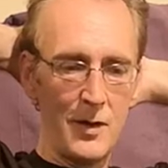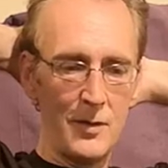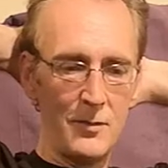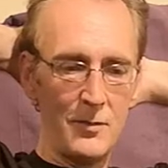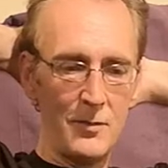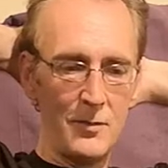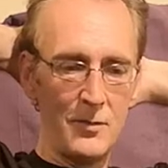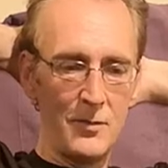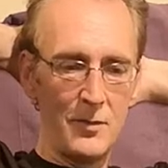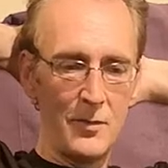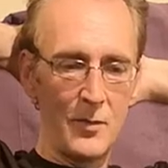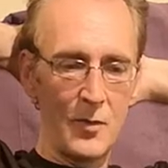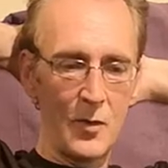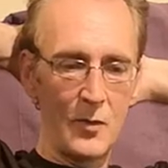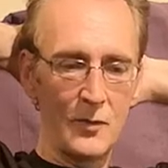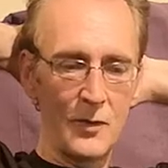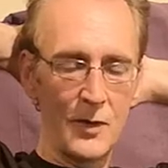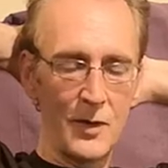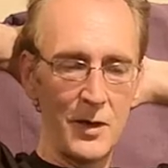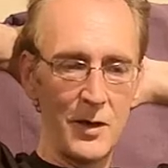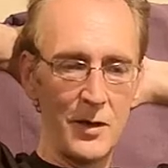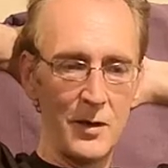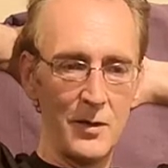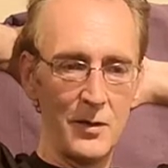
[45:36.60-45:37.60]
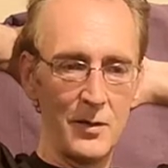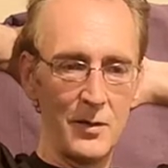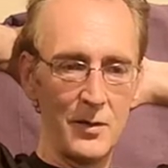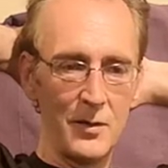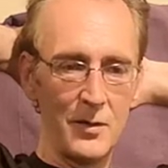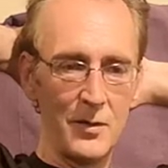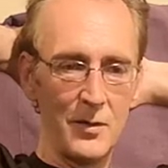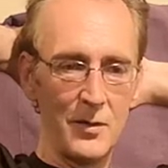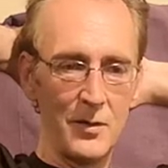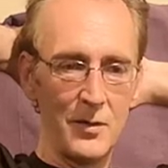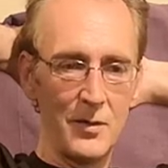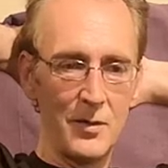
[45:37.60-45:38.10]
and hopefully
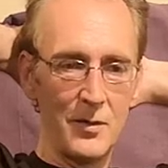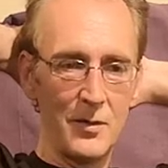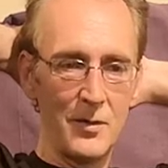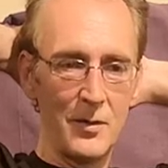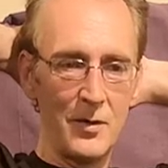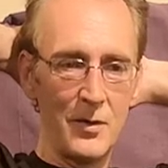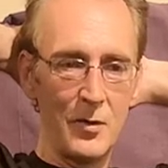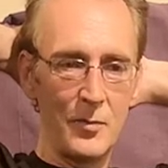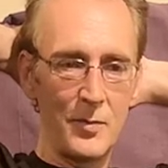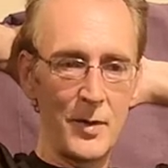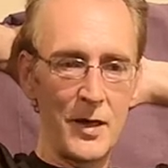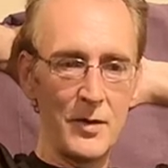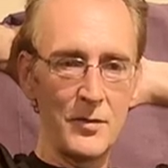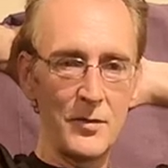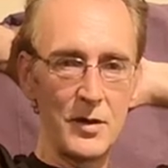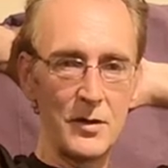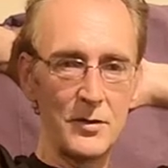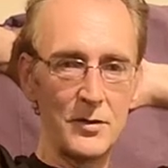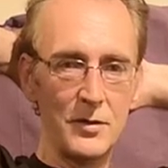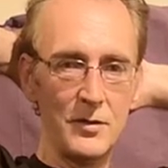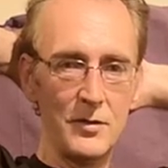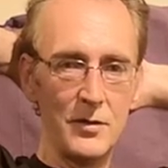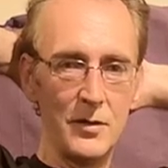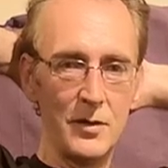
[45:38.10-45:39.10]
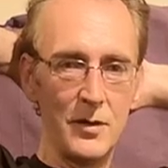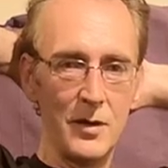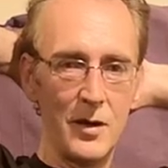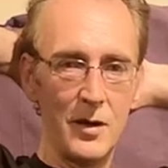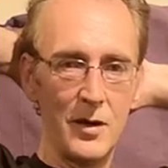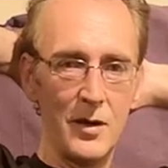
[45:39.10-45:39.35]
it'll be interesting,